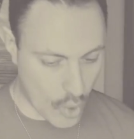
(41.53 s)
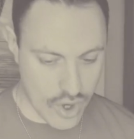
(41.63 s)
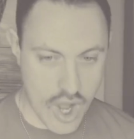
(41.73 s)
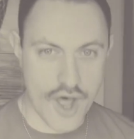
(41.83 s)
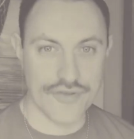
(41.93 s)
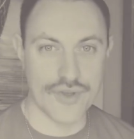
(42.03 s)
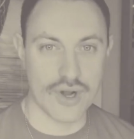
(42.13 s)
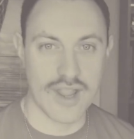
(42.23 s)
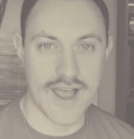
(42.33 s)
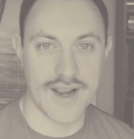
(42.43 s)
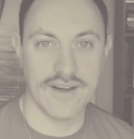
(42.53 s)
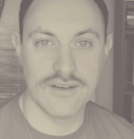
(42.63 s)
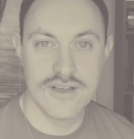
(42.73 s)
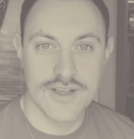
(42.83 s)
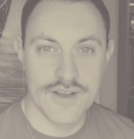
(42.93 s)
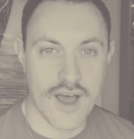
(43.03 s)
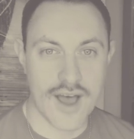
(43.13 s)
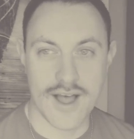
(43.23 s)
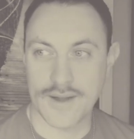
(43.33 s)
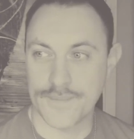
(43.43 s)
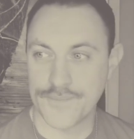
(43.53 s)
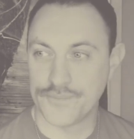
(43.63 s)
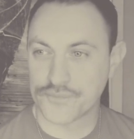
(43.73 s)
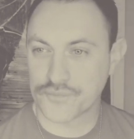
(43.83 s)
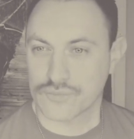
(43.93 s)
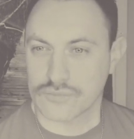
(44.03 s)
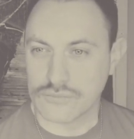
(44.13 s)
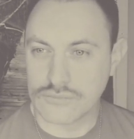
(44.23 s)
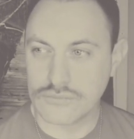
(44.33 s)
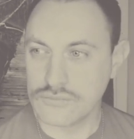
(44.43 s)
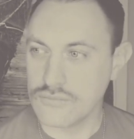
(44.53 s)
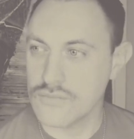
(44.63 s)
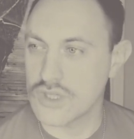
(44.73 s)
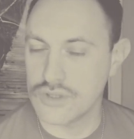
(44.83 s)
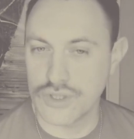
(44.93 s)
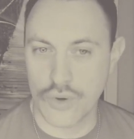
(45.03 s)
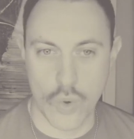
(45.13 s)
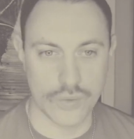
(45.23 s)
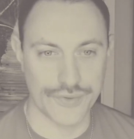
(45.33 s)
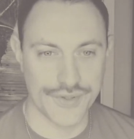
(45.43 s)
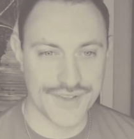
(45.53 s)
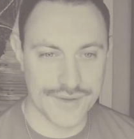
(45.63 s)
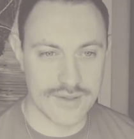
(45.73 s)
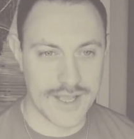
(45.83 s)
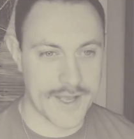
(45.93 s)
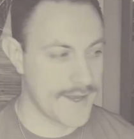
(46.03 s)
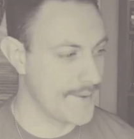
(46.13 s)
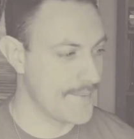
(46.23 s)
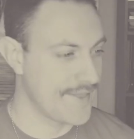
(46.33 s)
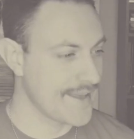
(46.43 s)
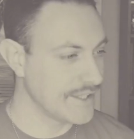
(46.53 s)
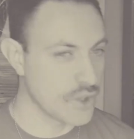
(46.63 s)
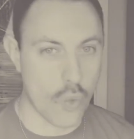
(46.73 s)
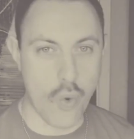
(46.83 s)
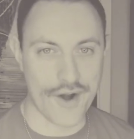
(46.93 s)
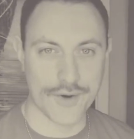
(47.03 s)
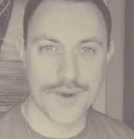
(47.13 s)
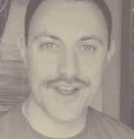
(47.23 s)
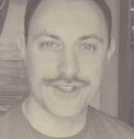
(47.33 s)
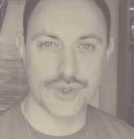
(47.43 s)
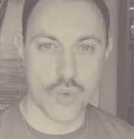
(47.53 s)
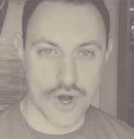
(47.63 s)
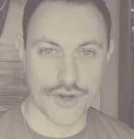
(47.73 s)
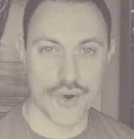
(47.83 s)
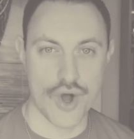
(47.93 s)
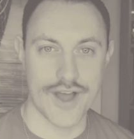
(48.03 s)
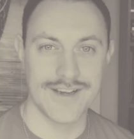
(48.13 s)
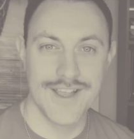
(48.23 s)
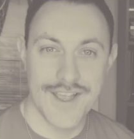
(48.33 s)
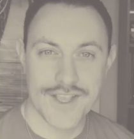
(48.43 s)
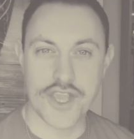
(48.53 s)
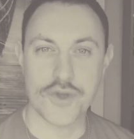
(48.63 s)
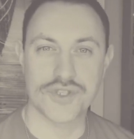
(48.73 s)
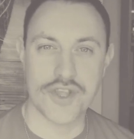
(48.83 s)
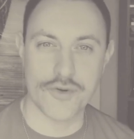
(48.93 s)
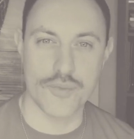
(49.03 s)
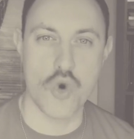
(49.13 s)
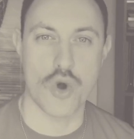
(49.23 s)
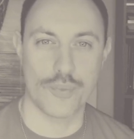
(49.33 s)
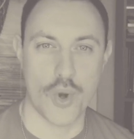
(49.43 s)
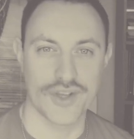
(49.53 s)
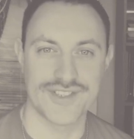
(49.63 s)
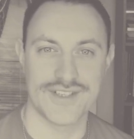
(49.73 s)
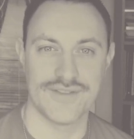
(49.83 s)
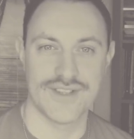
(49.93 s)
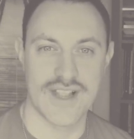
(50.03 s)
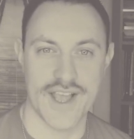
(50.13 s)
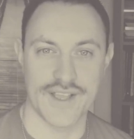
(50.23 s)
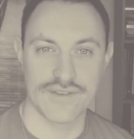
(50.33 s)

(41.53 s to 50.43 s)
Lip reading: underlying thing to work with, to work on, get yourself more positive in life.